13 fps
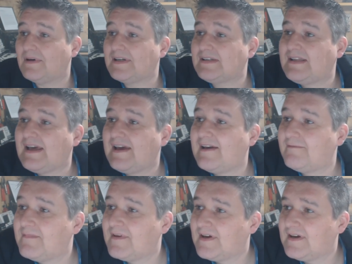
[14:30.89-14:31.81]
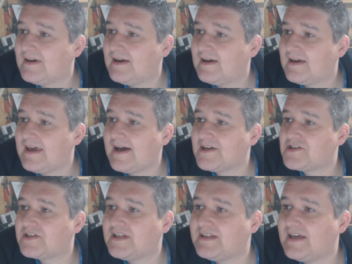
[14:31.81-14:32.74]
But he
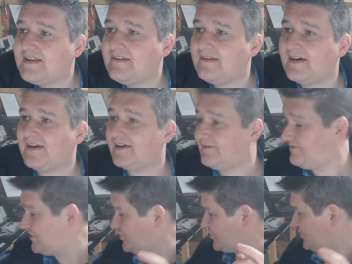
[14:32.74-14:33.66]
actually did the,